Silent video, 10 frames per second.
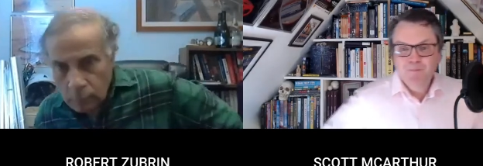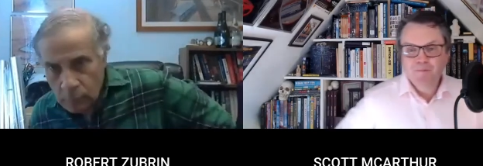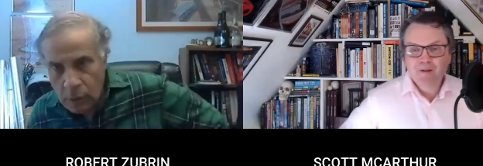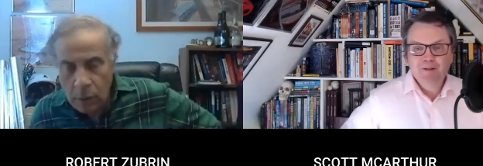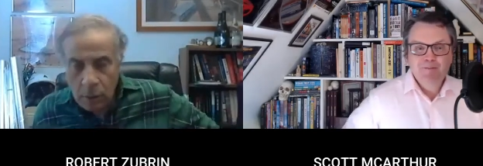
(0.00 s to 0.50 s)
Speaker 1: you
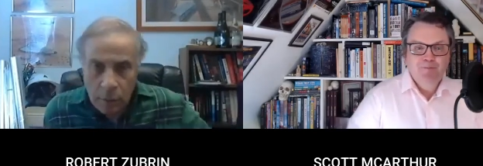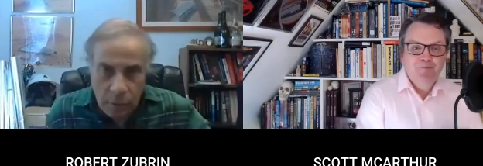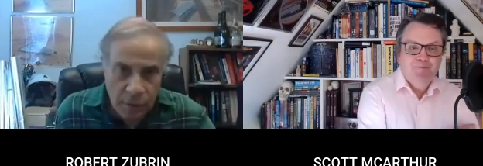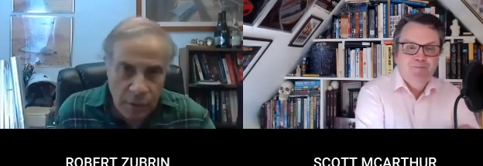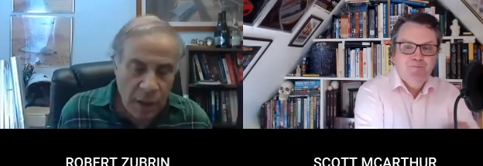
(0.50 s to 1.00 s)
know, there's
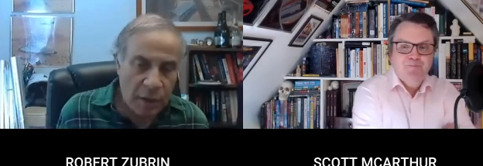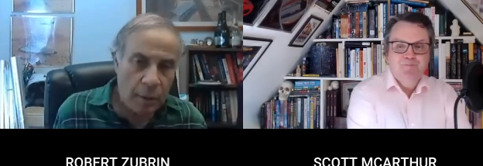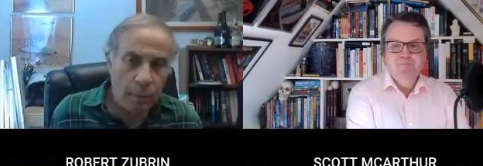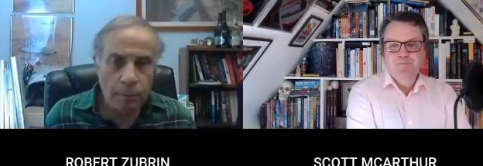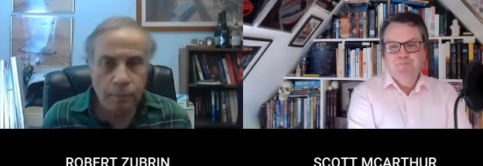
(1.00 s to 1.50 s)
nothing
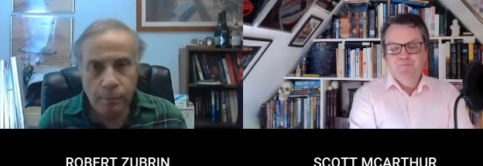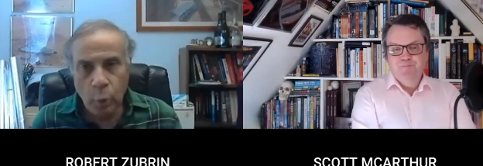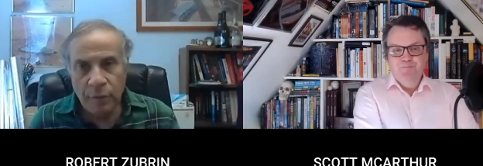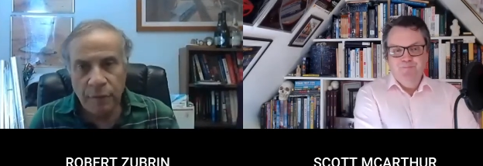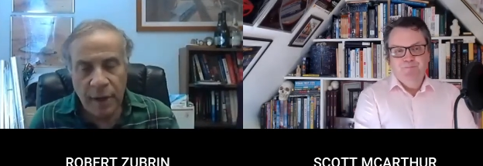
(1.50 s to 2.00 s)
more
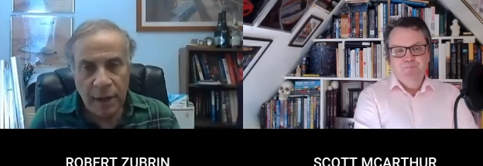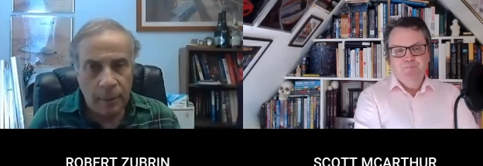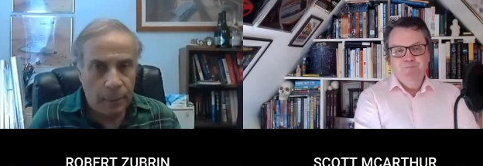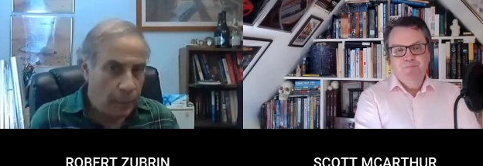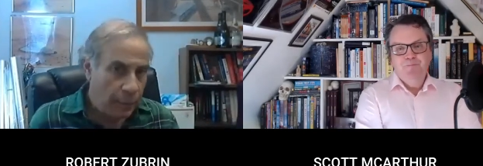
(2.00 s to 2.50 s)

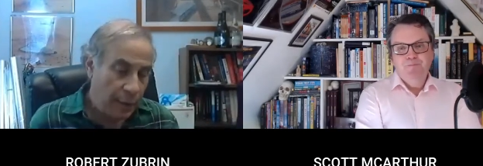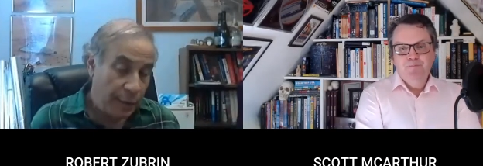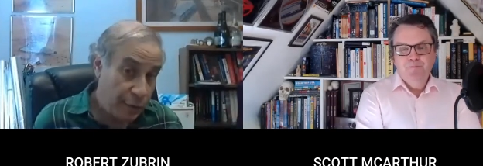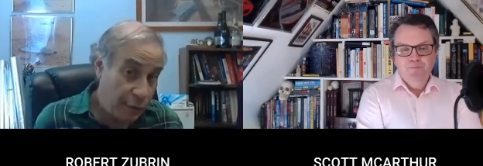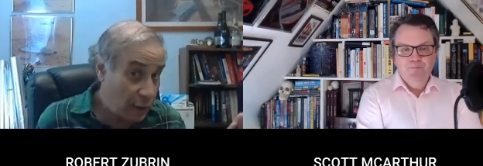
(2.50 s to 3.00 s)
valuable than the
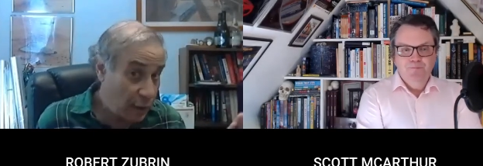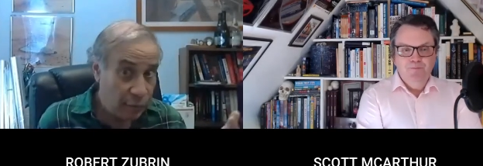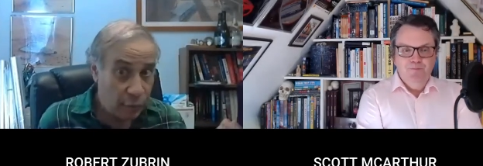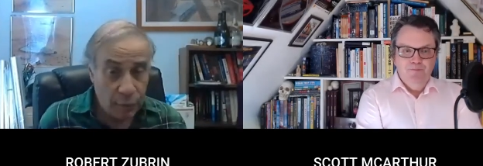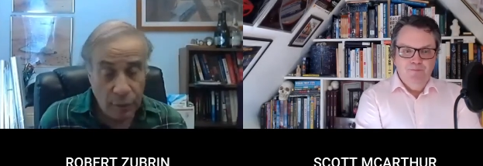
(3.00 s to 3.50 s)
chance for a
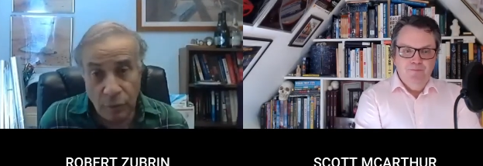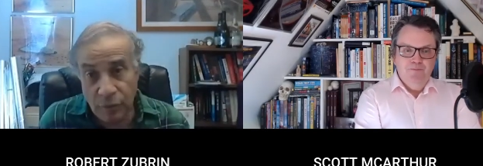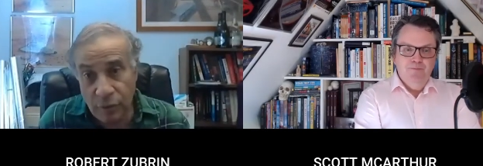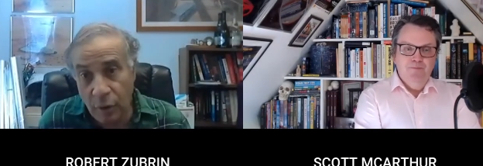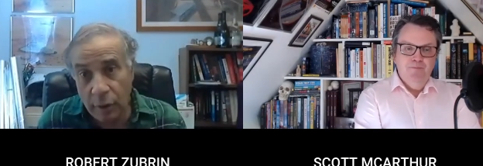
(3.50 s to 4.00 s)
new
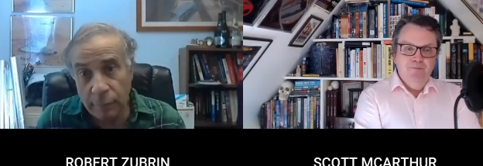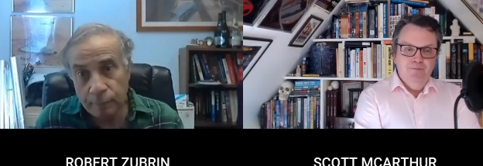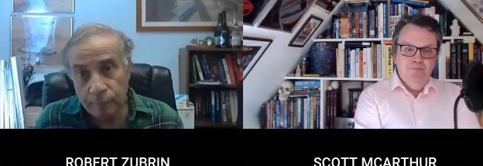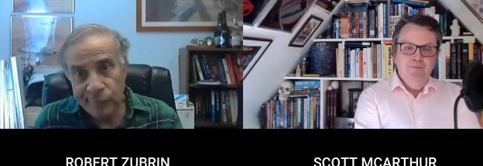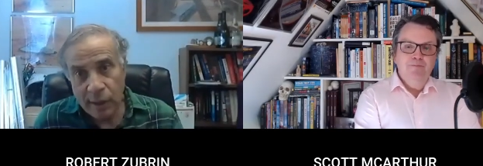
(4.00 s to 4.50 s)
start.
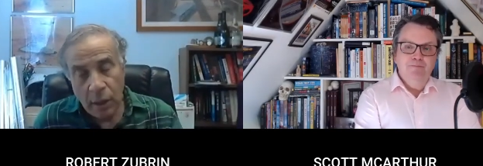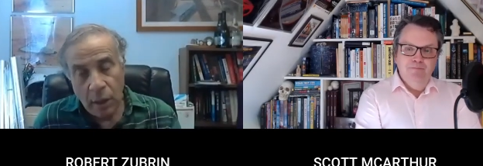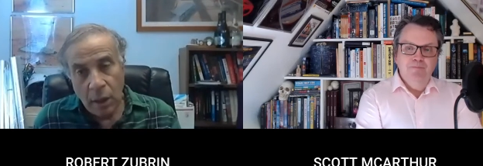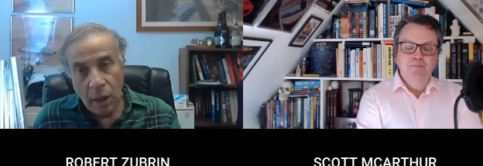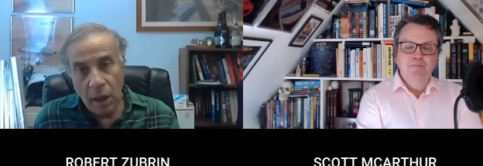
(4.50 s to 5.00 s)
Mm.
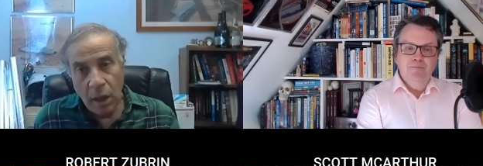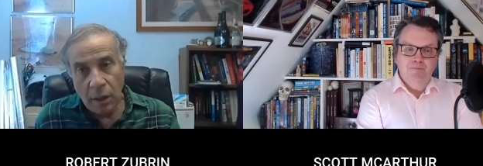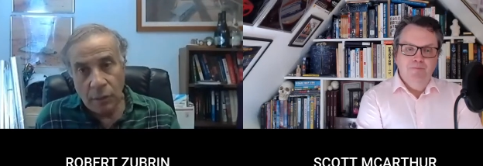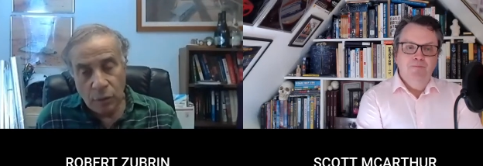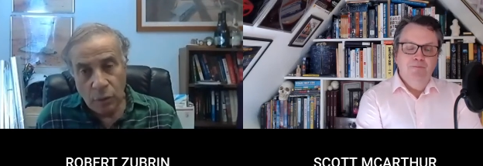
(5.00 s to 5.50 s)

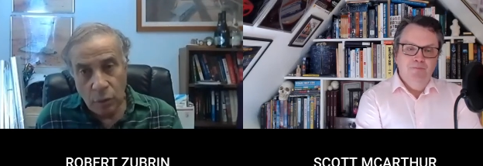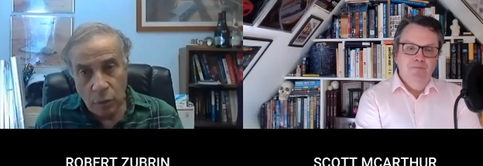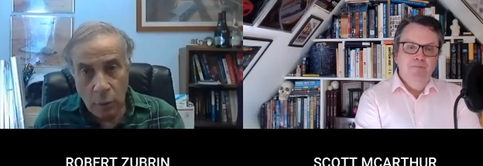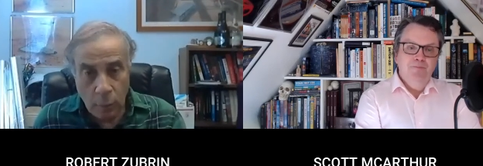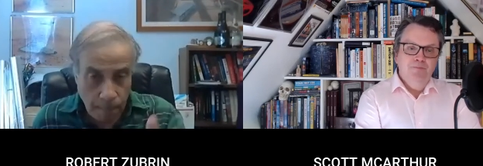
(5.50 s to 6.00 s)
And, you
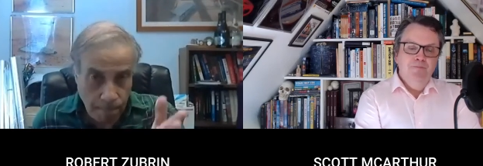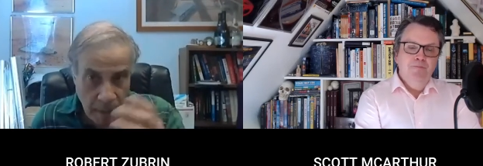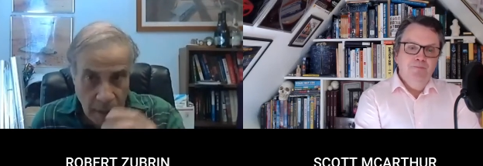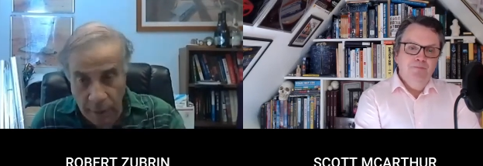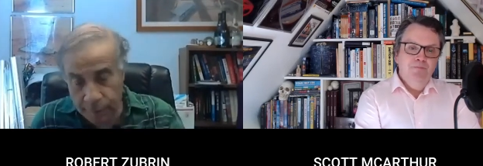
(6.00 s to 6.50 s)
know,
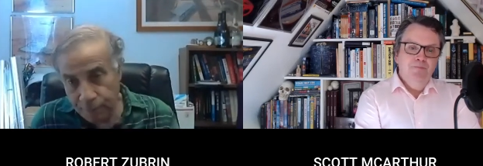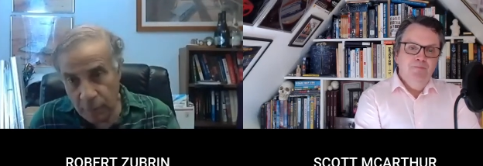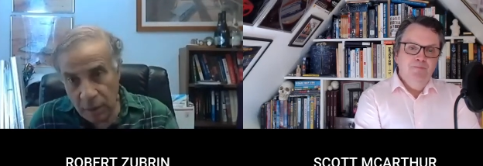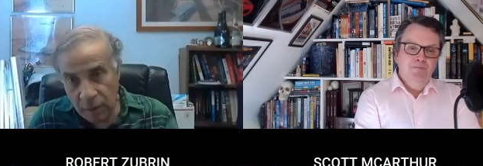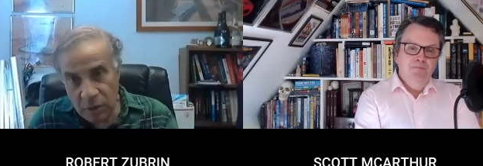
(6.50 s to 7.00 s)
in
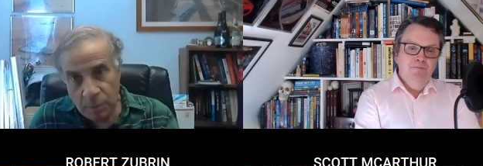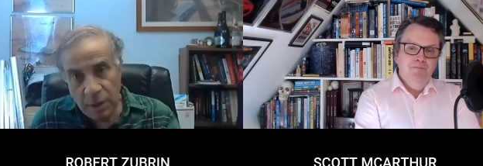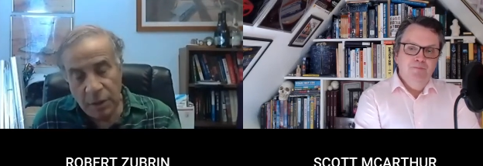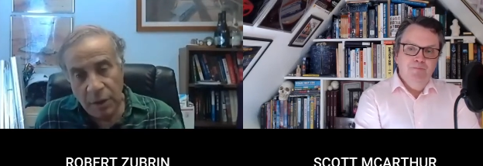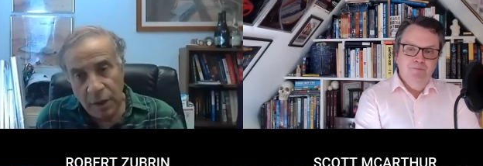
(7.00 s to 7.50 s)

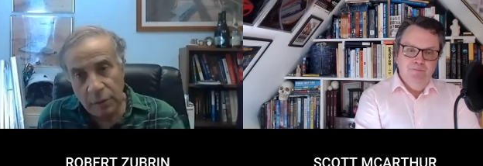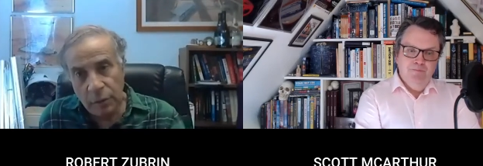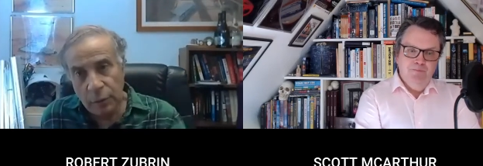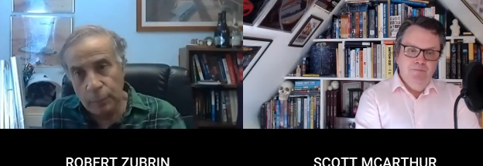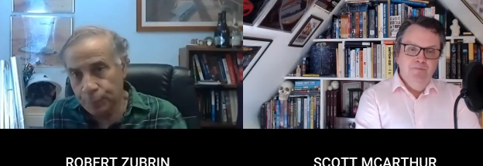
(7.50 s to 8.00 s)
Elizabethan England,
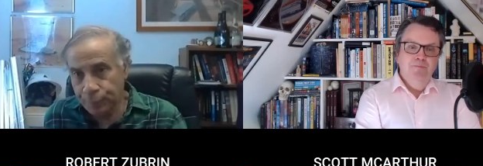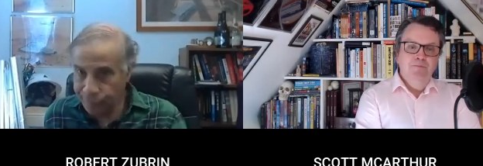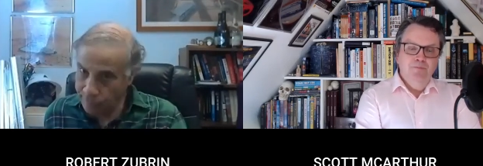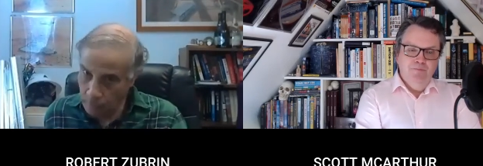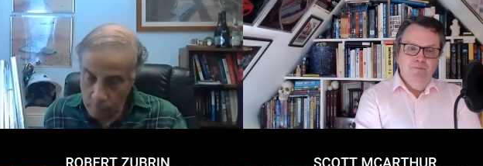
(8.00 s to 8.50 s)

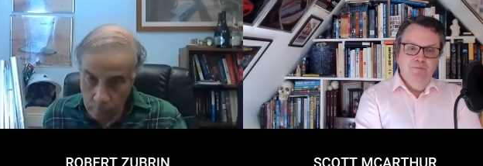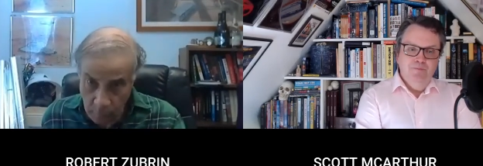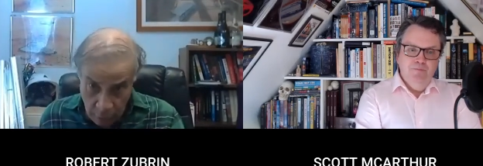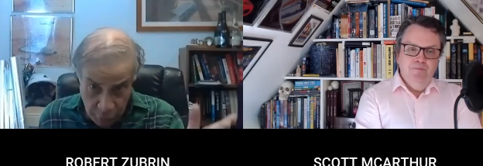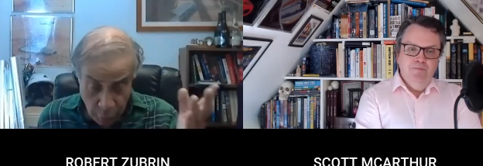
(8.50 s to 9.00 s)
was
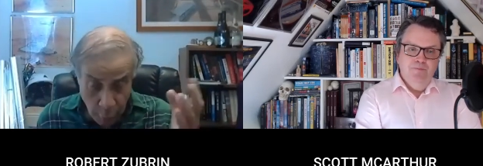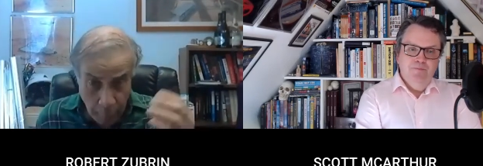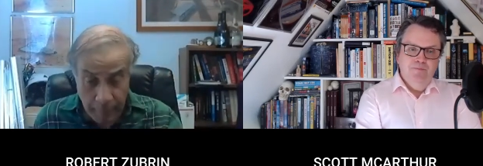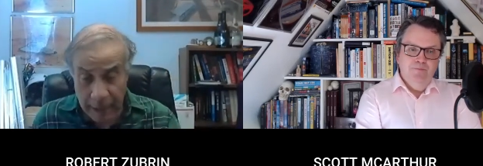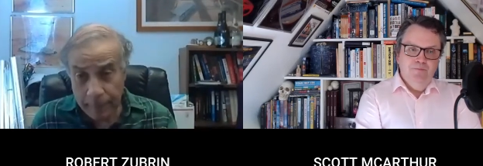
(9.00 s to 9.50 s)
a group of
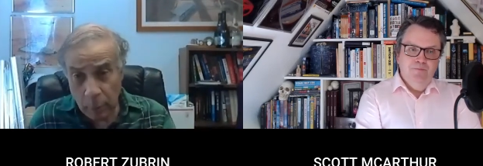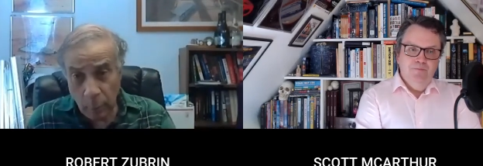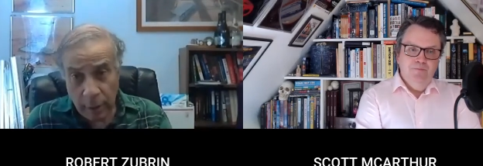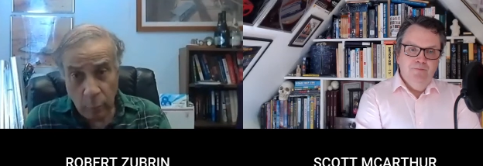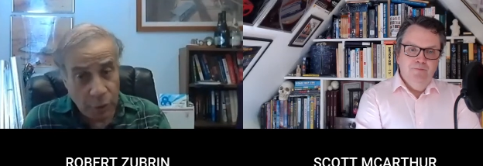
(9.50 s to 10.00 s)
people
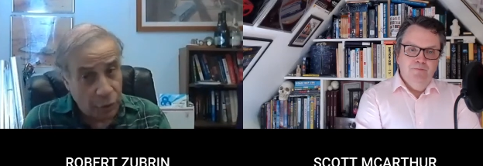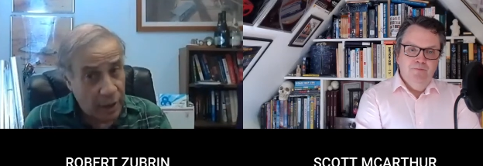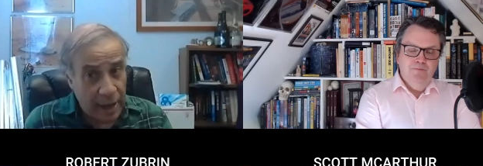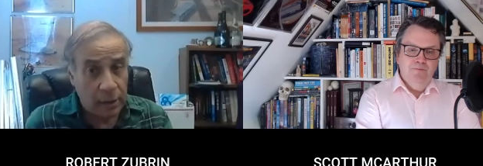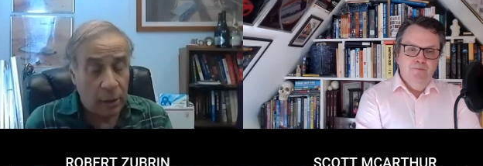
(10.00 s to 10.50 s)
around Richard
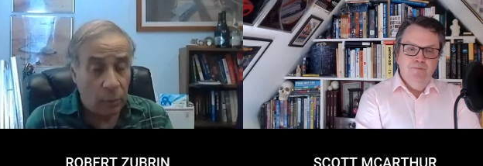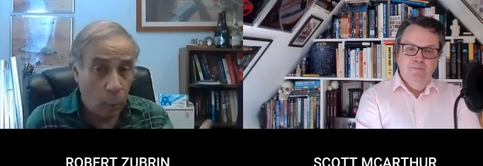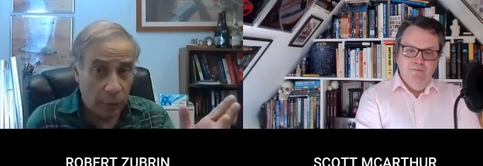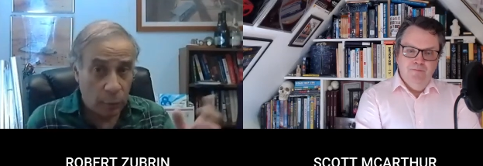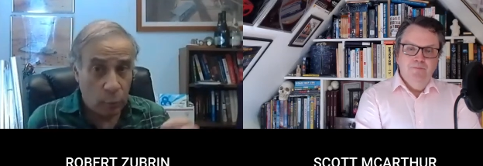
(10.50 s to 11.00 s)
Hakluyt and
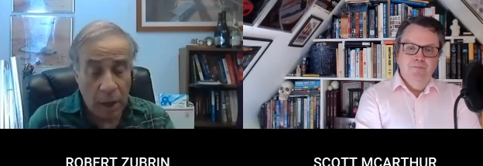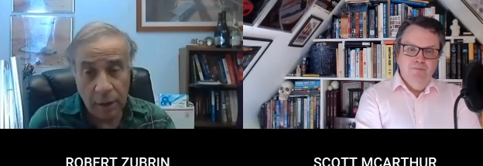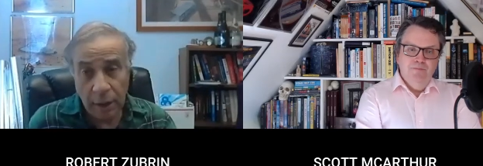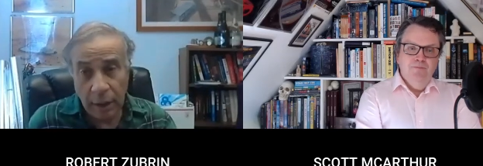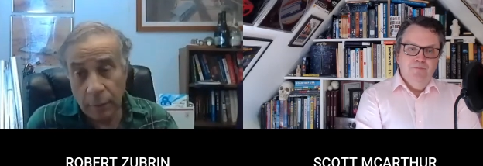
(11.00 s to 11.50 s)
Walter Raleigh
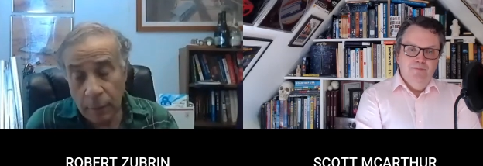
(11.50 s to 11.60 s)
and